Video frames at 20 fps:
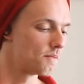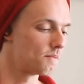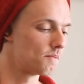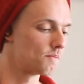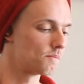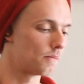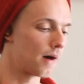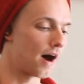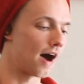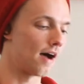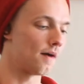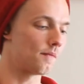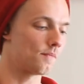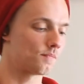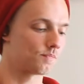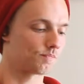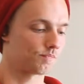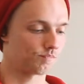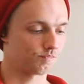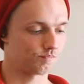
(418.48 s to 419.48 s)
But
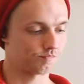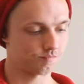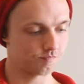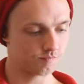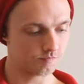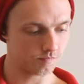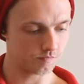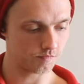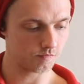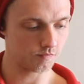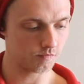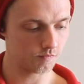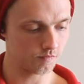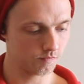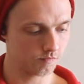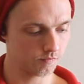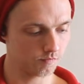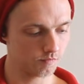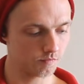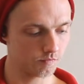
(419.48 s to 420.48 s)

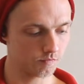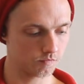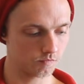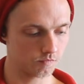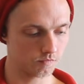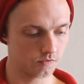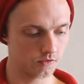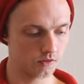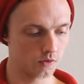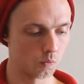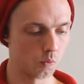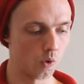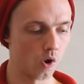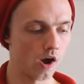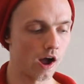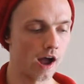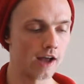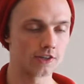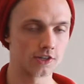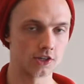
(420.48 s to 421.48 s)

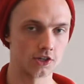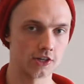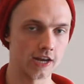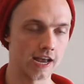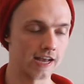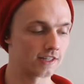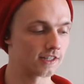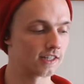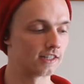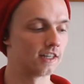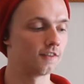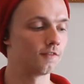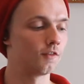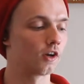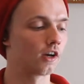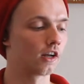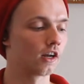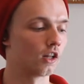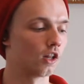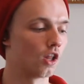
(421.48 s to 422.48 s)
what I suggest is if you're
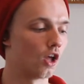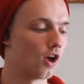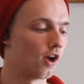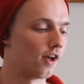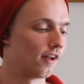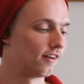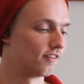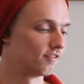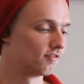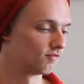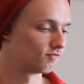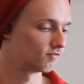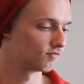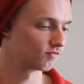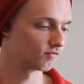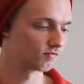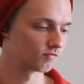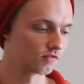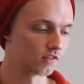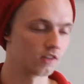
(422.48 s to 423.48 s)
going to learn
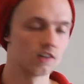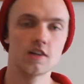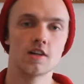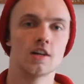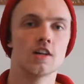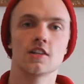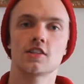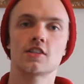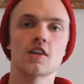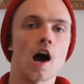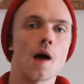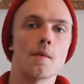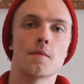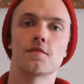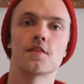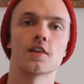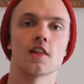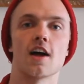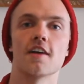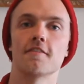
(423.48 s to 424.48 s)
Time of
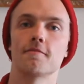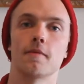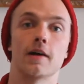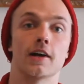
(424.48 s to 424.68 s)
Your Life by